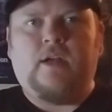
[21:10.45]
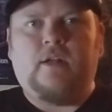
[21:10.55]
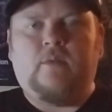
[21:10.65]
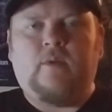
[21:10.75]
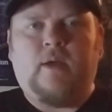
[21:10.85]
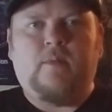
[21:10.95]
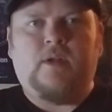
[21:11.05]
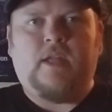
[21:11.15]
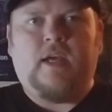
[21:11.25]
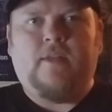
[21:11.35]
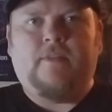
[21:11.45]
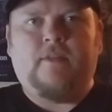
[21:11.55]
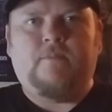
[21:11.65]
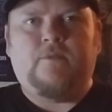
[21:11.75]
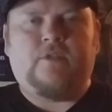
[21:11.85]
It'll rain one day and
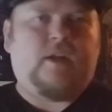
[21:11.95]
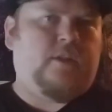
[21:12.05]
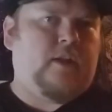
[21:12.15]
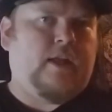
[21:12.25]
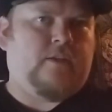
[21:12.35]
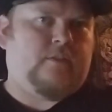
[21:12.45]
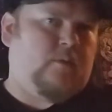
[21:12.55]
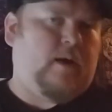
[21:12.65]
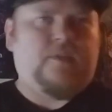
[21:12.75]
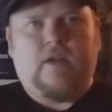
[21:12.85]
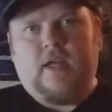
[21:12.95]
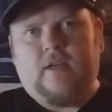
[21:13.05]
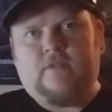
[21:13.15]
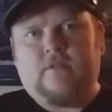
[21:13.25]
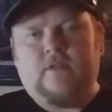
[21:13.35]
then sunny the next, and then rain the
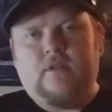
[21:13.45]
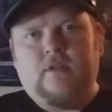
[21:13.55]
next,